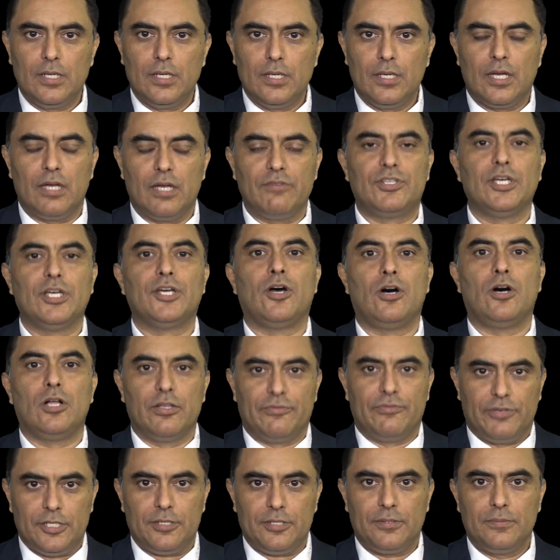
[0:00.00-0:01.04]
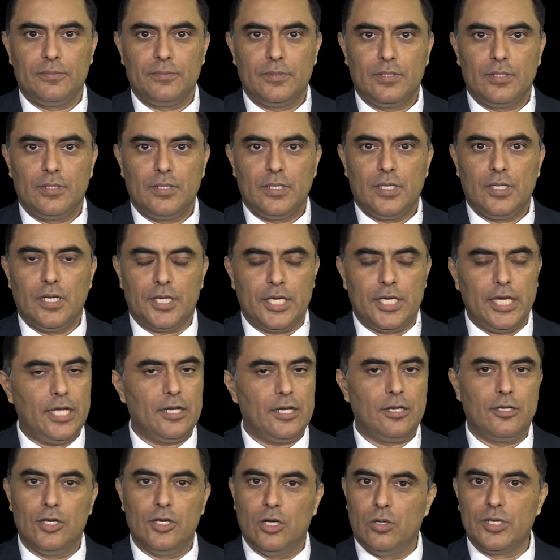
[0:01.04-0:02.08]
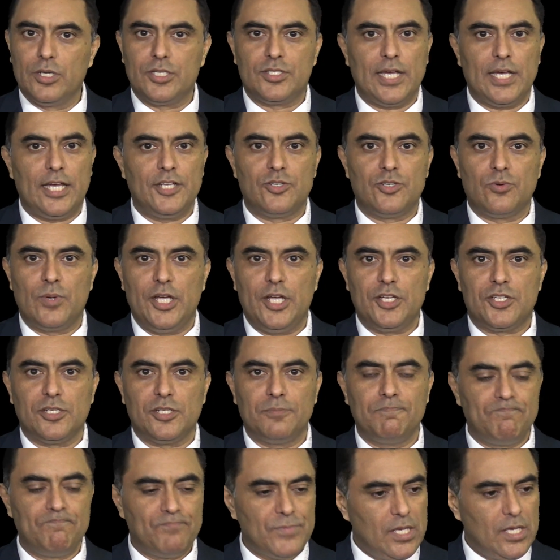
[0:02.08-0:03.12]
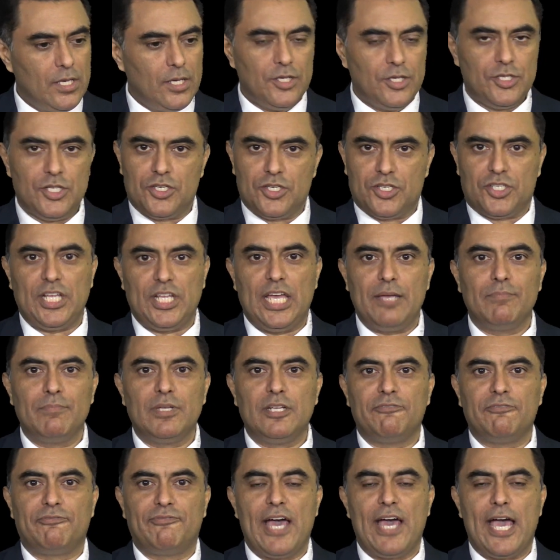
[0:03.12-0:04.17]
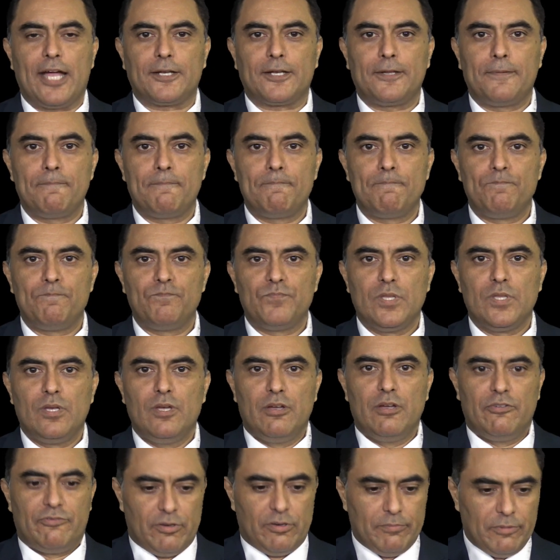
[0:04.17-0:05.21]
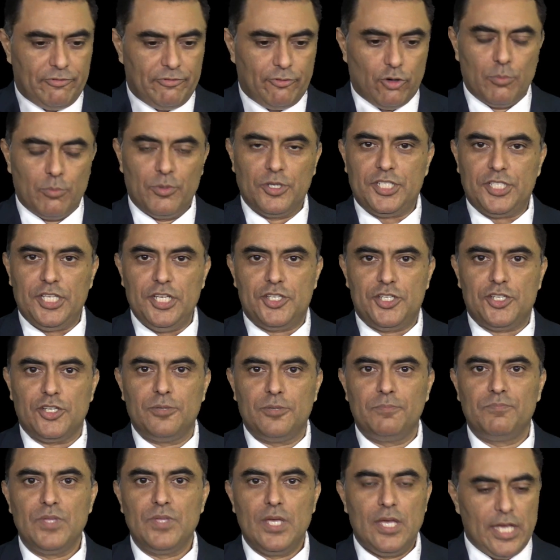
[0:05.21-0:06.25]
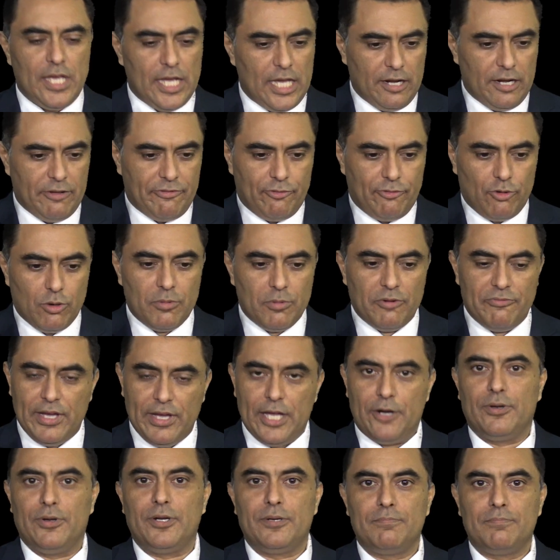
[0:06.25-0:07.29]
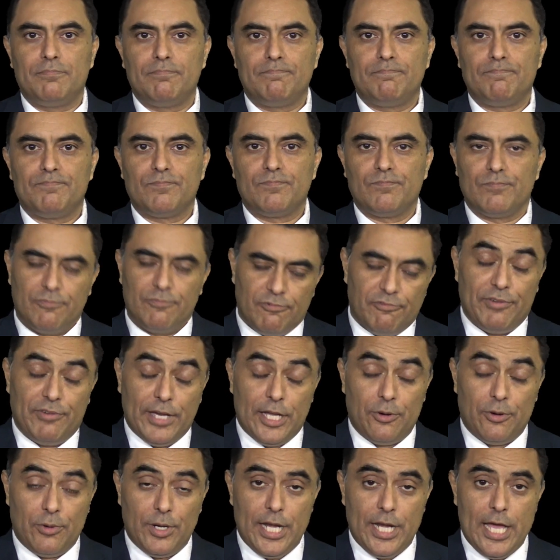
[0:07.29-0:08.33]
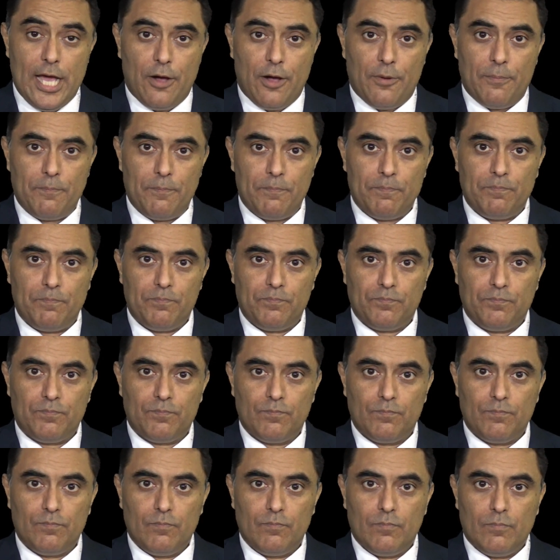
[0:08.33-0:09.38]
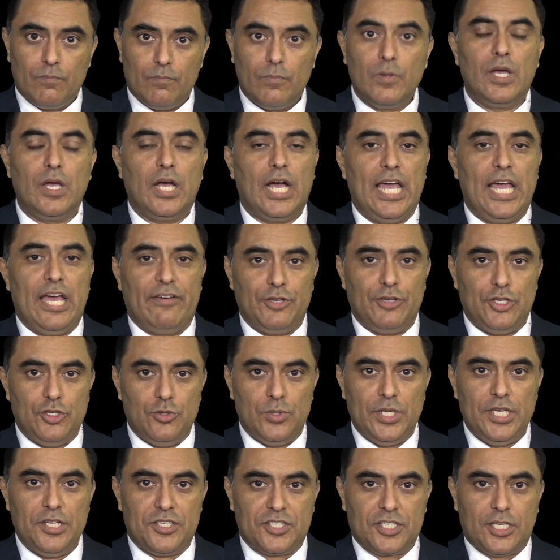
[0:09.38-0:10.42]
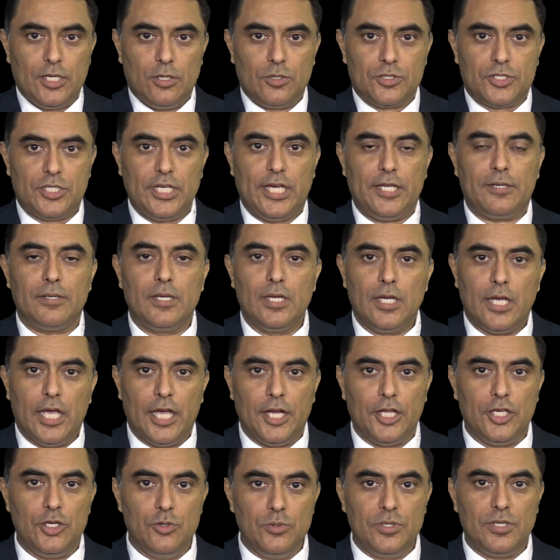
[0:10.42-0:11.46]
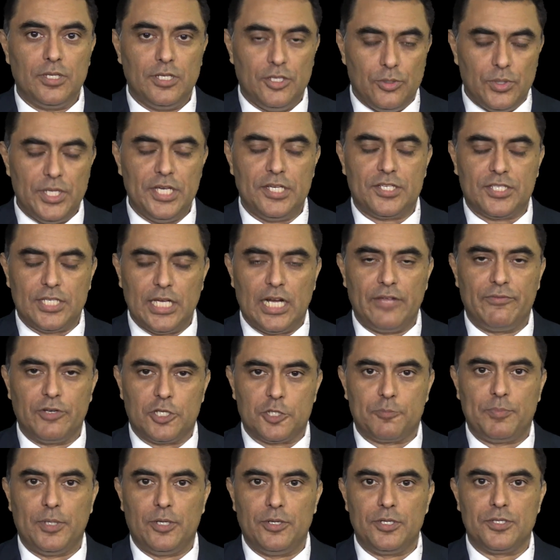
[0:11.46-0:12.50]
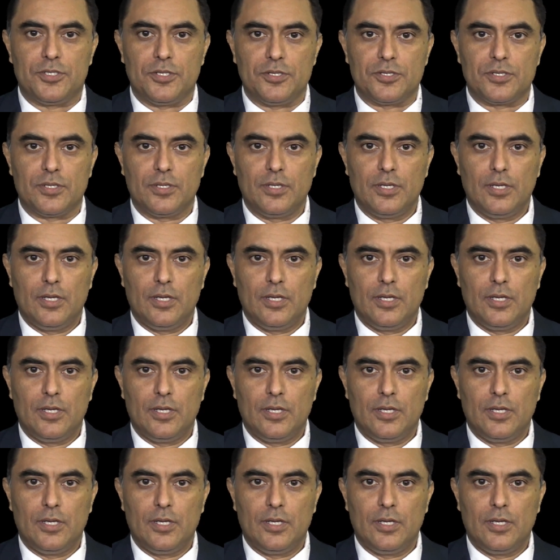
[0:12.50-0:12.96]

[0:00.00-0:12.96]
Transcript: I've done all of it. Again, no exaggeration, just statement of fact from a former teacher and a former veteran now. I have a unique skill set and a unique set of experiences.